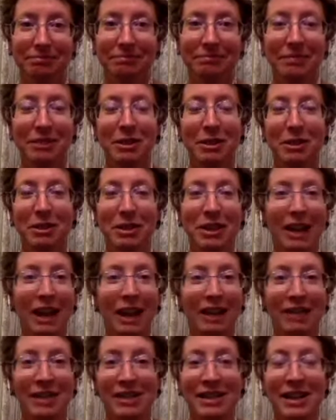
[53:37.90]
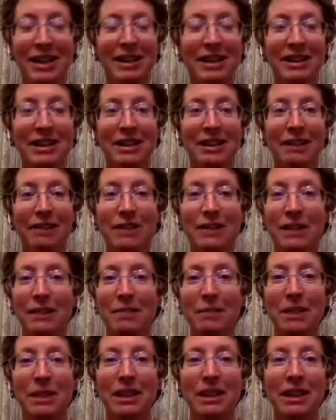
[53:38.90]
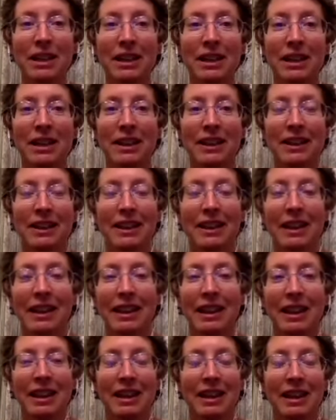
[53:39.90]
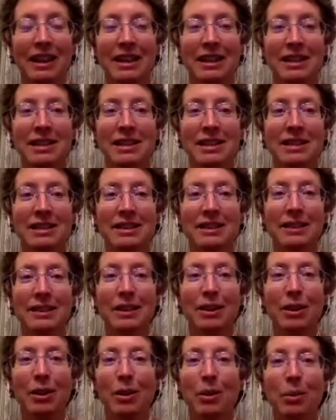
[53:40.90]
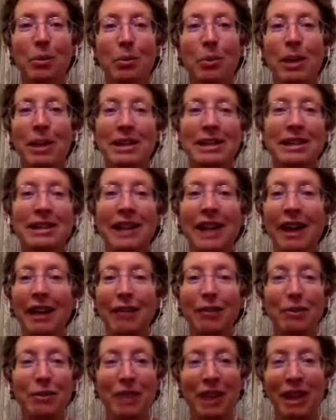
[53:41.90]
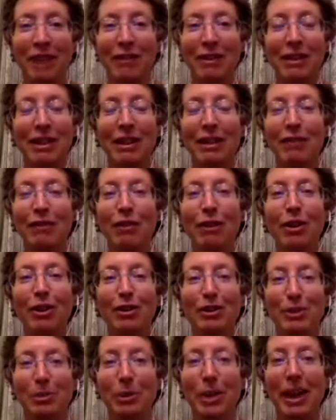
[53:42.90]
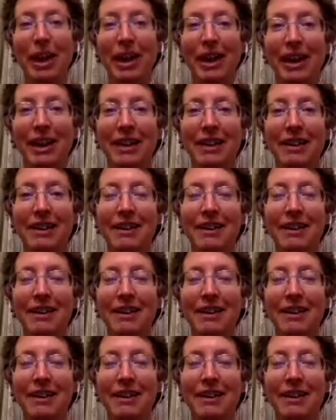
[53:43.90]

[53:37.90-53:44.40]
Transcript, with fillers: You know, to have a sense of something that is, you know, what's left when everything falls away.